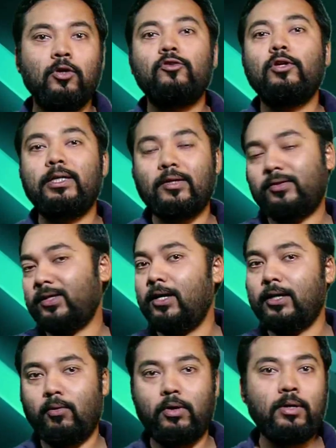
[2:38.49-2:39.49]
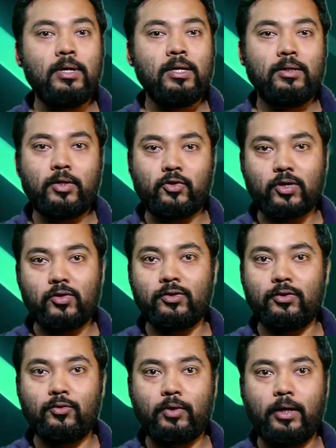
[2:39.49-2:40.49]
So let us start our
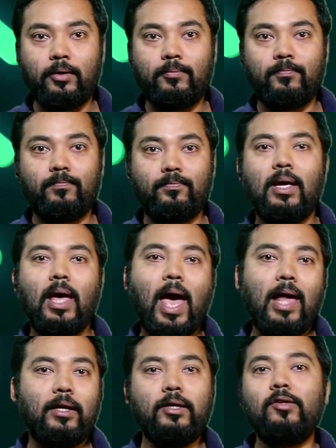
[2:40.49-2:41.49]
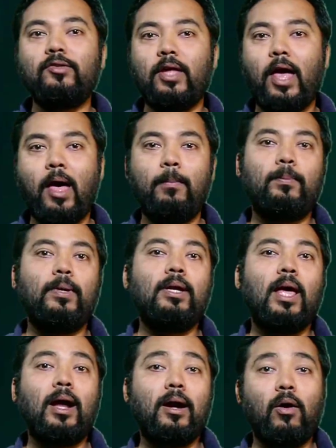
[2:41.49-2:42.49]
discussion today. LEDs have been
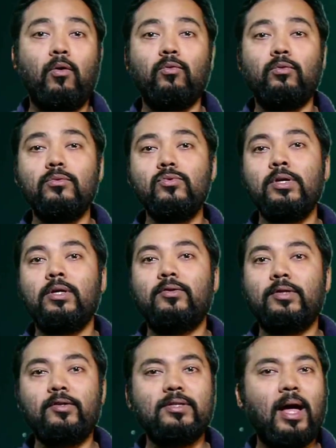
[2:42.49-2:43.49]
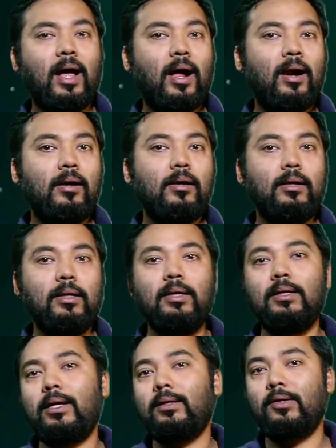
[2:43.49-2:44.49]
around since the early
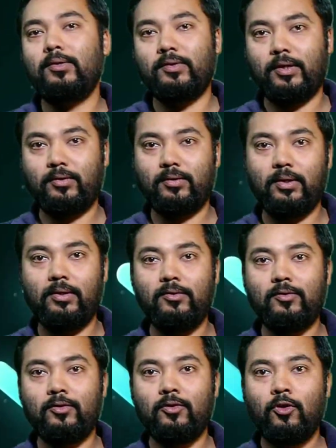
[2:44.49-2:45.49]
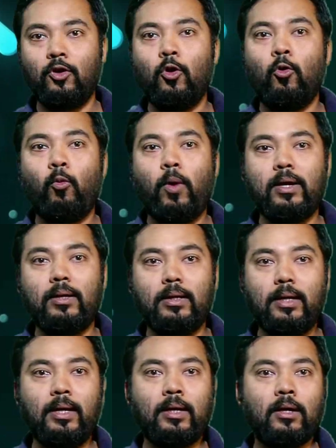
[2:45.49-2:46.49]
1960s when
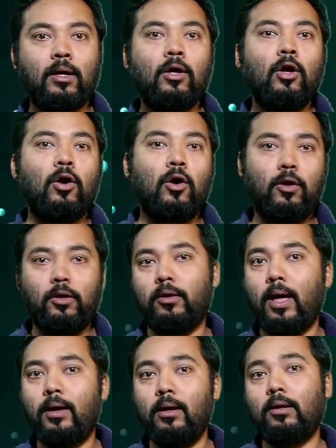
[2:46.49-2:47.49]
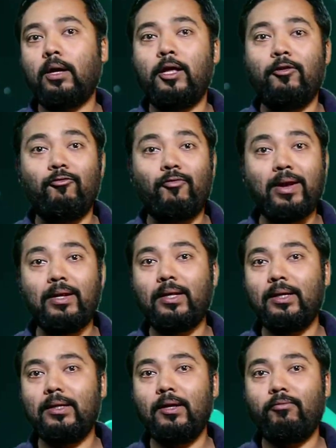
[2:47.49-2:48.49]
Nick Holonaik
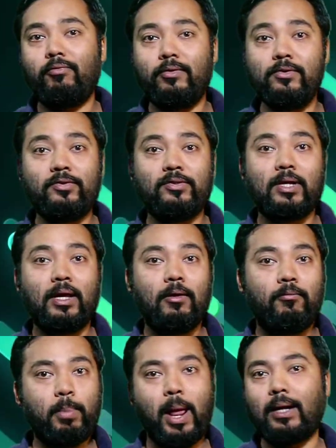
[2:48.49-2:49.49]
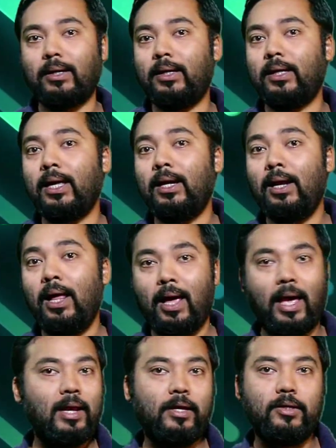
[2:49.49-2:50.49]
invented the first practical
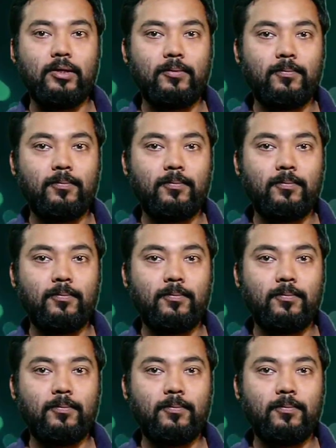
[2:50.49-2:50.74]
LED.